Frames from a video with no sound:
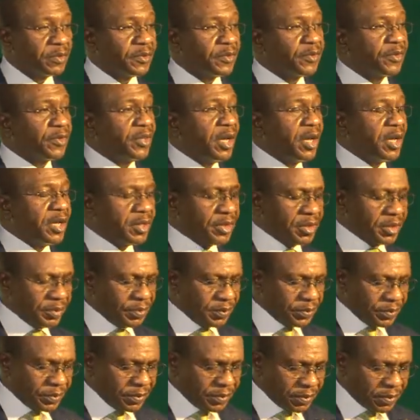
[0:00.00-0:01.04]
Third,
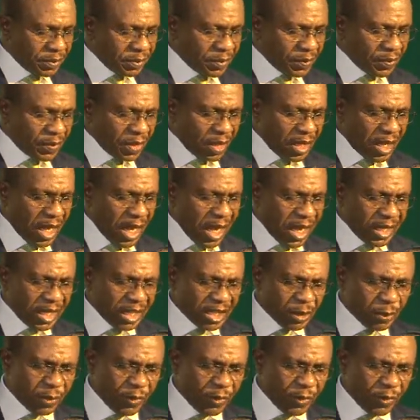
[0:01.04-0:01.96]
eligible